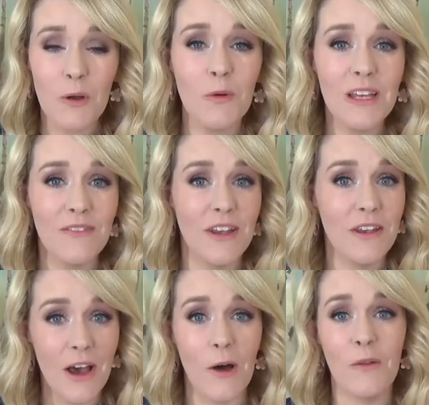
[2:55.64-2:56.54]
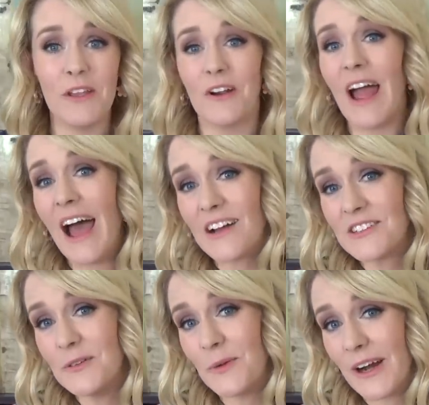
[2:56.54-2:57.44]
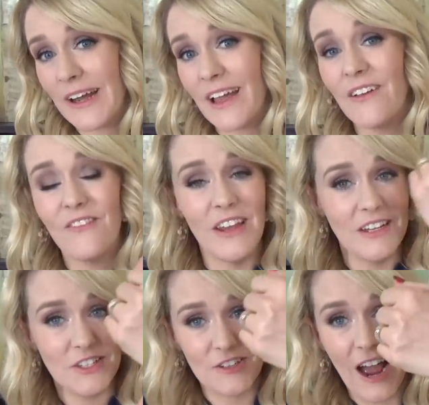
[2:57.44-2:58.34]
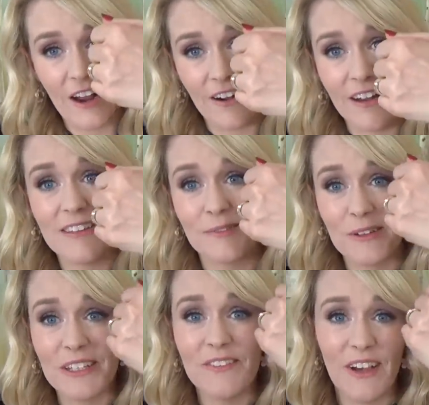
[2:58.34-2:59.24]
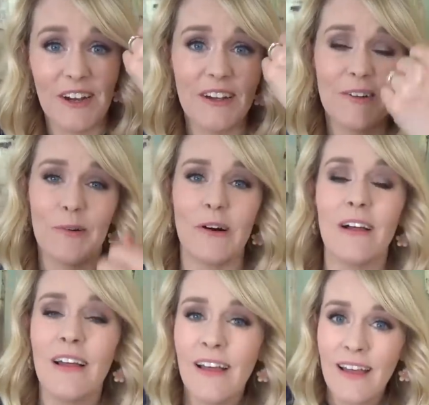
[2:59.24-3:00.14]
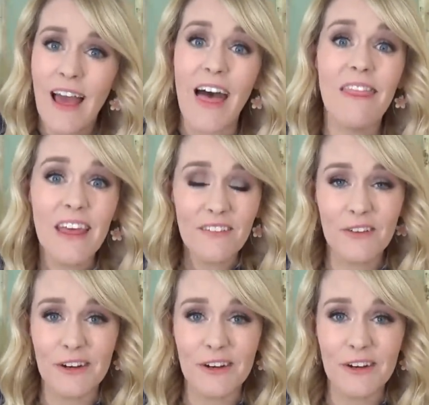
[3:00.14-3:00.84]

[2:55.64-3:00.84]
one will even know that you're actually wearing a fitness tracker. It's really very cool. And then of